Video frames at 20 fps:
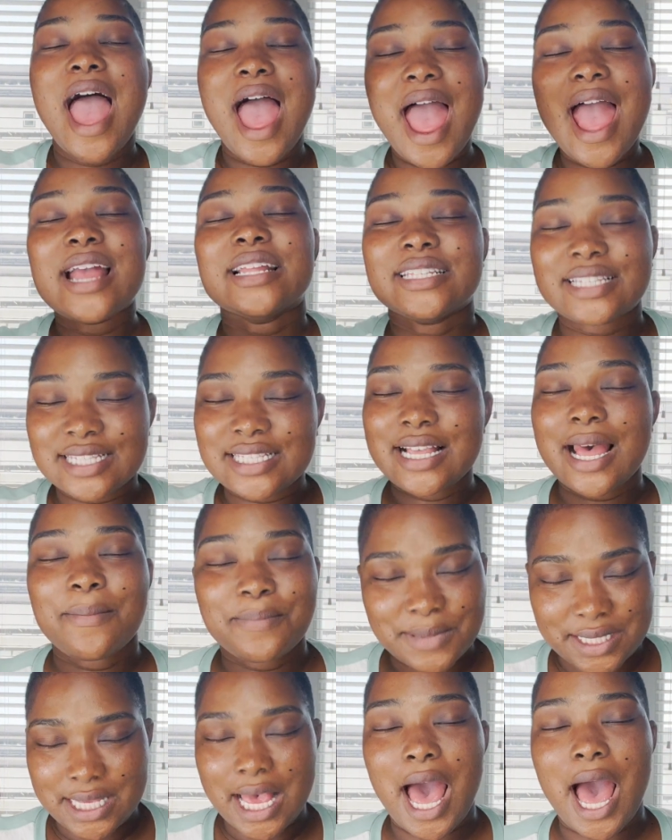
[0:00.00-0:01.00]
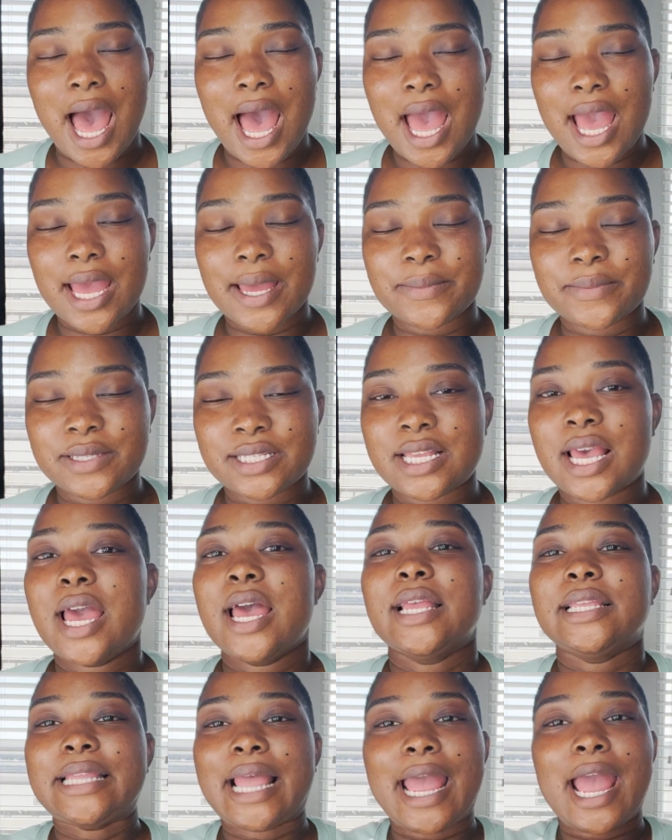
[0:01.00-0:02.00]
And sometimes
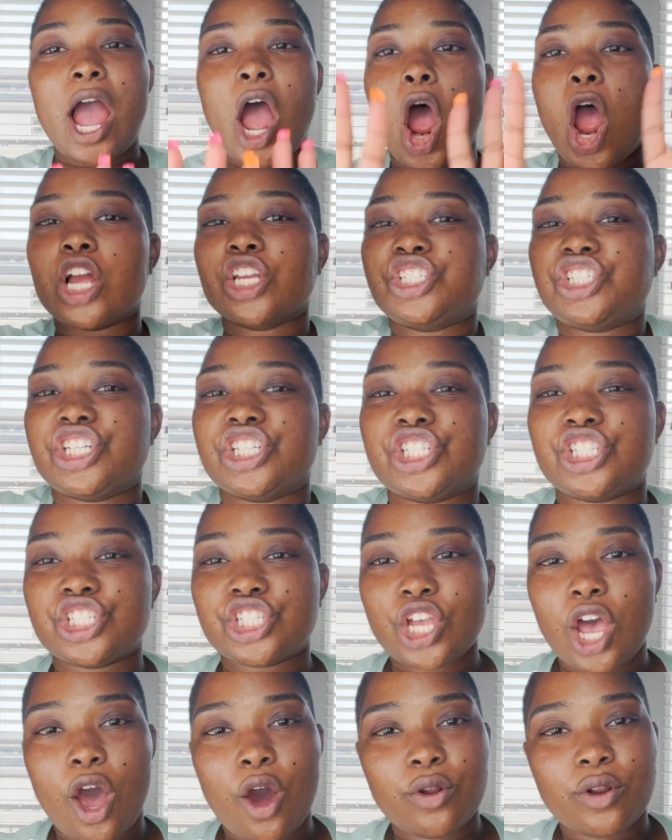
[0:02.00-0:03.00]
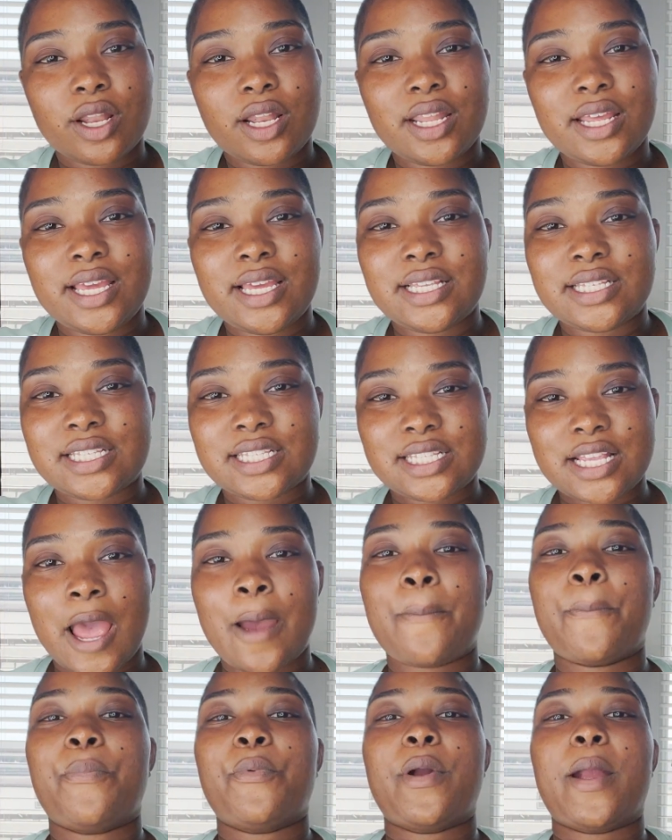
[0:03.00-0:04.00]
they are just totally
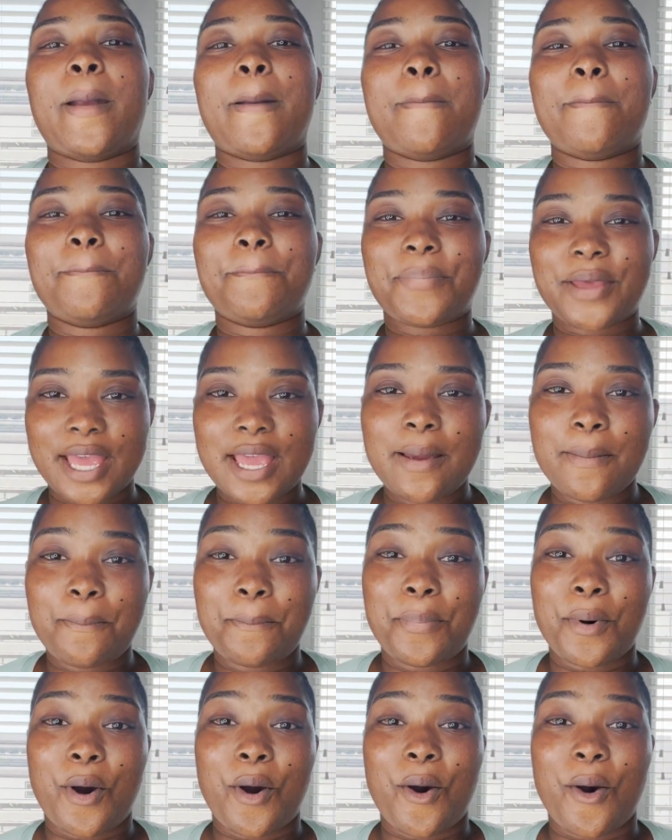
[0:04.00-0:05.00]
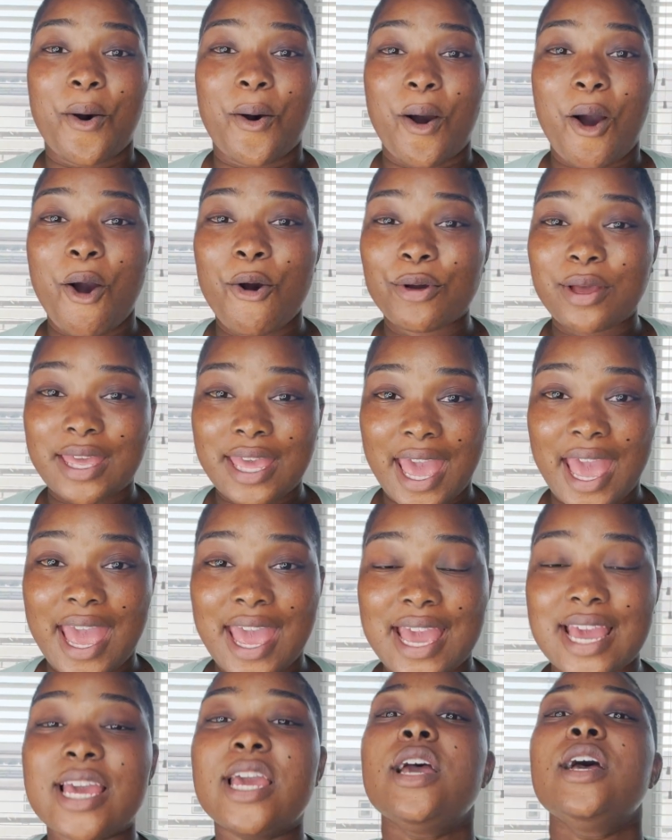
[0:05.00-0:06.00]
separate people,
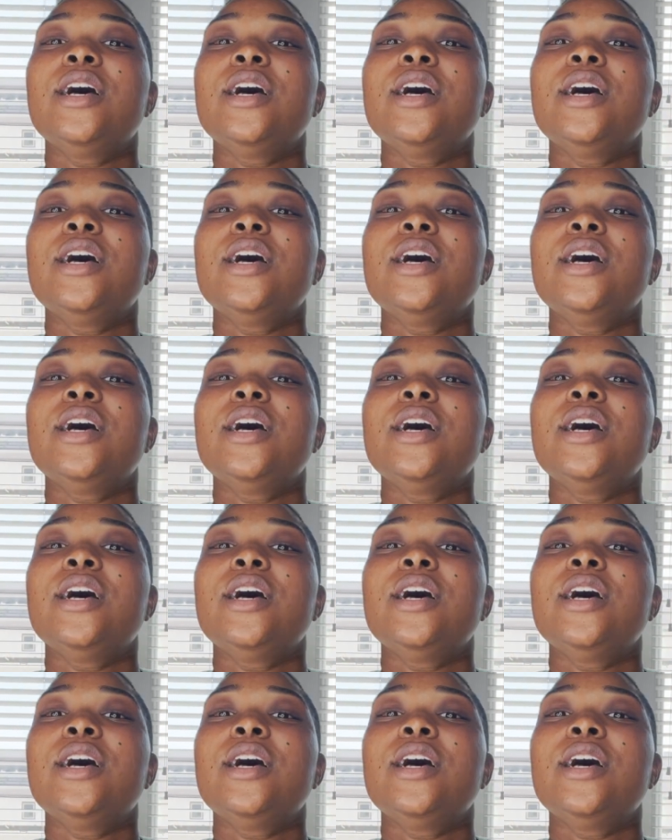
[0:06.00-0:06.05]
okay?